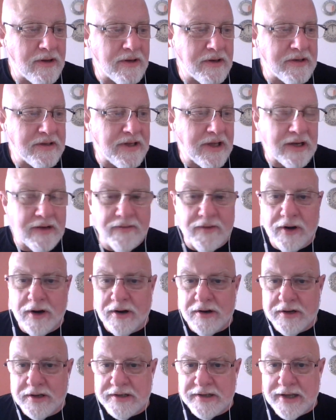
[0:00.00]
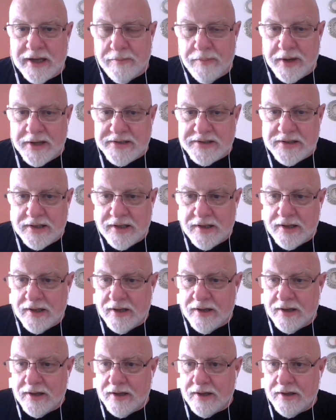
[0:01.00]
dead of a heart attack by seeing
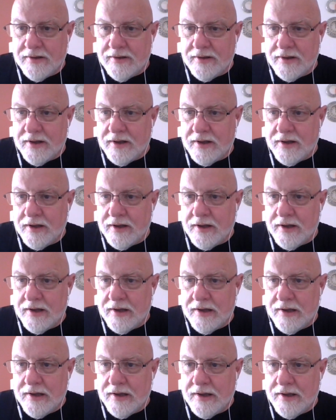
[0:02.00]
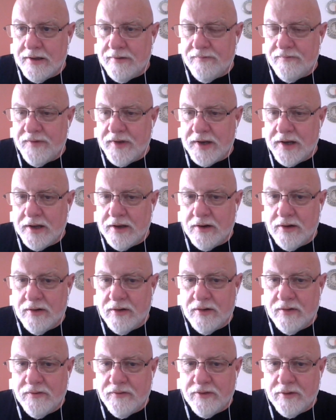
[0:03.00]
a
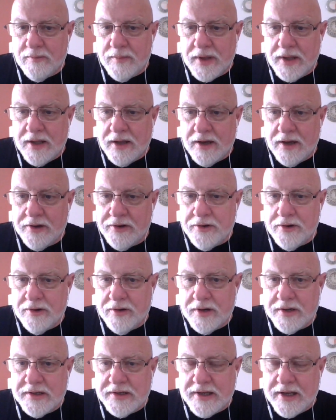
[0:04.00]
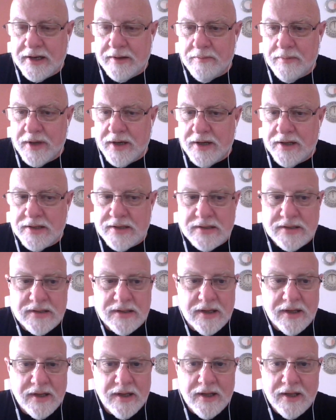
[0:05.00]
video for me under 10 minutes.
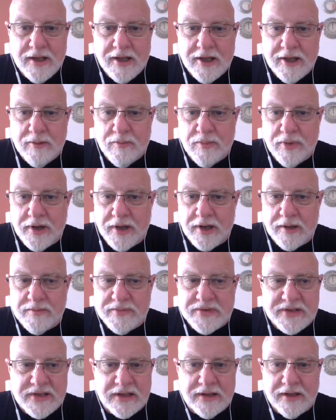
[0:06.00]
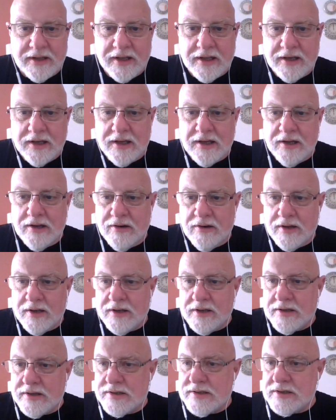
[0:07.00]
But I'm settling in here
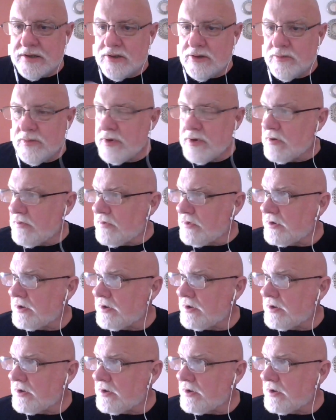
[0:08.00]
in this new beautiful